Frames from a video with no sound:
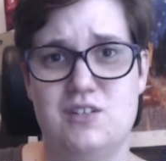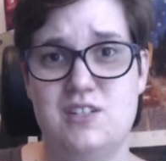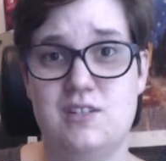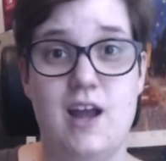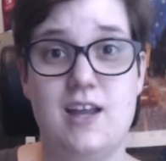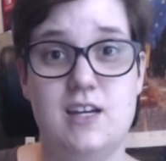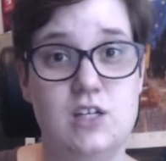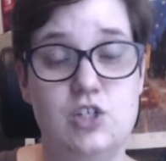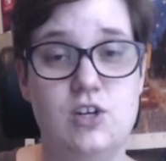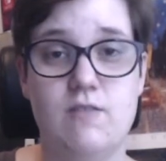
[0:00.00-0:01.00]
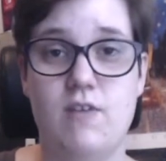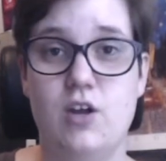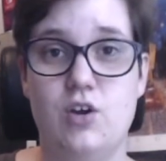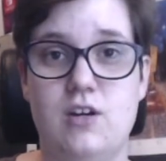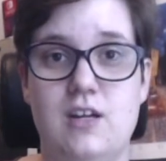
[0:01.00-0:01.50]
signage if I
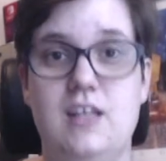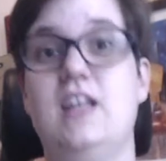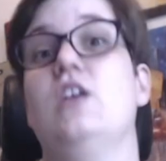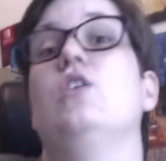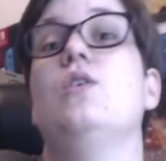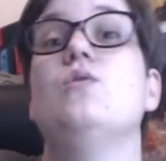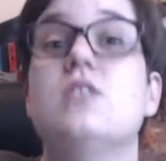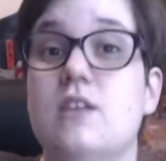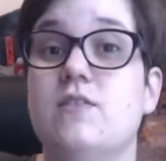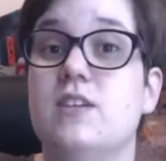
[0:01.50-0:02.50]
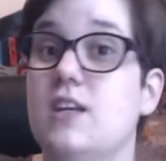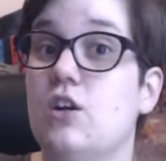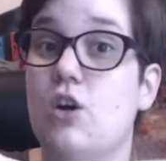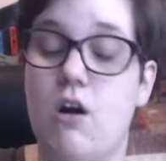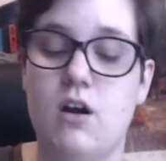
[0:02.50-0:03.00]
couldn't get close enough to get a
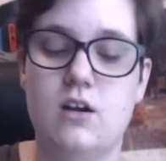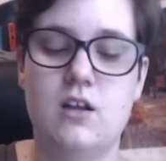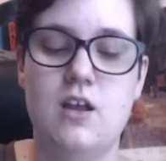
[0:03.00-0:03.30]
card.